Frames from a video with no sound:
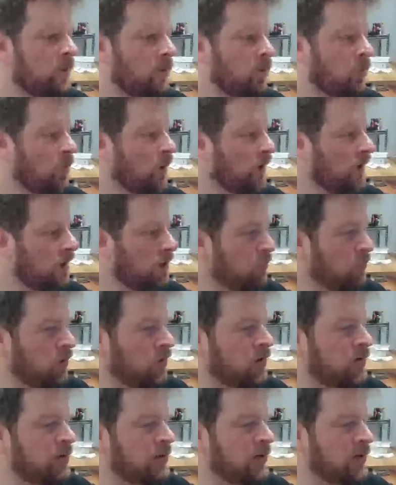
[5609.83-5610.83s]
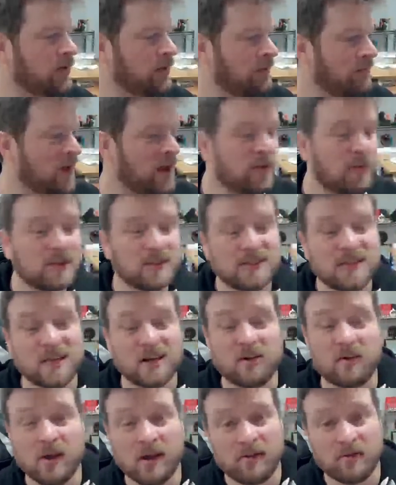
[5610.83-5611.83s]
Well worth it. If anyone
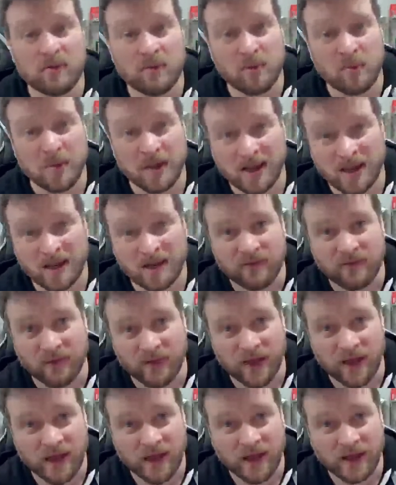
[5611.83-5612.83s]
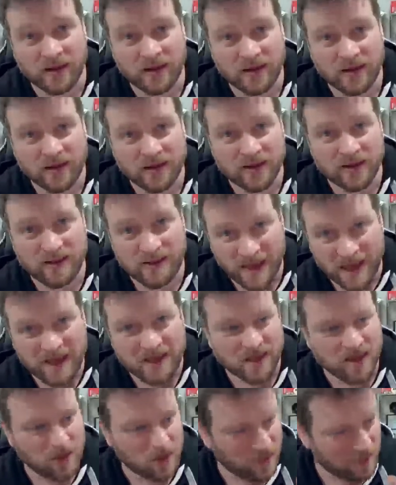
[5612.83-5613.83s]
stuck around from the beginning for that,
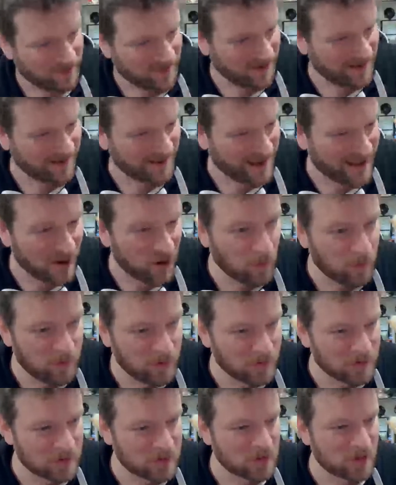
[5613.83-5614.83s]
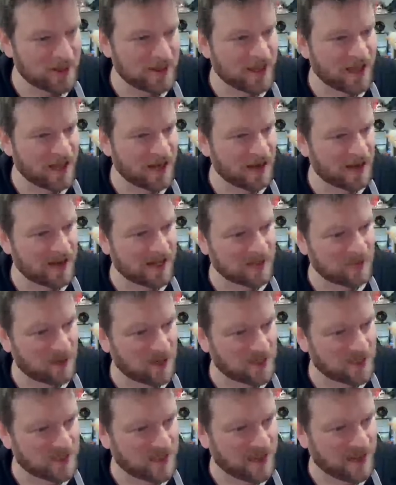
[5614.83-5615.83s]
thank you. I hope you enjoyed that as
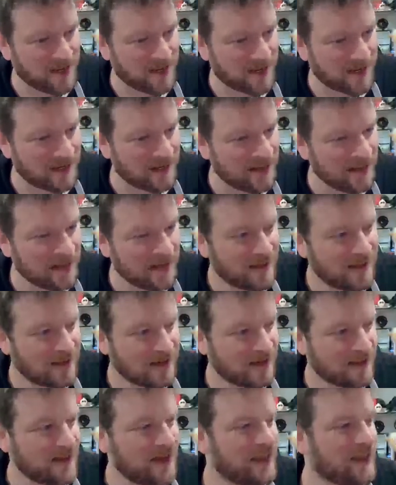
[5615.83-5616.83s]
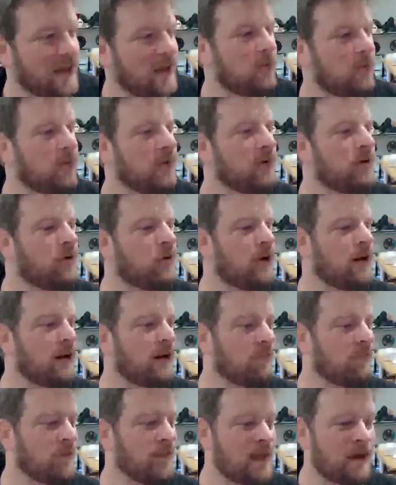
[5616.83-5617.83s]
much as I did. That came real
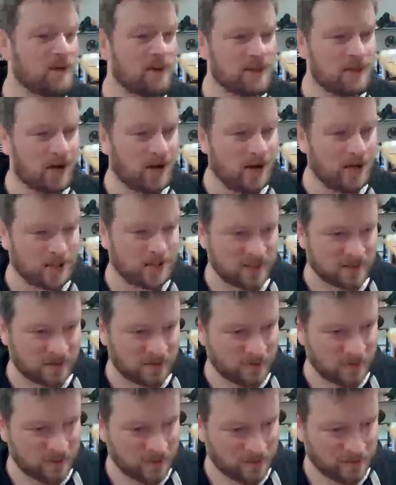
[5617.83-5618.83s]
quick, but that was awesome.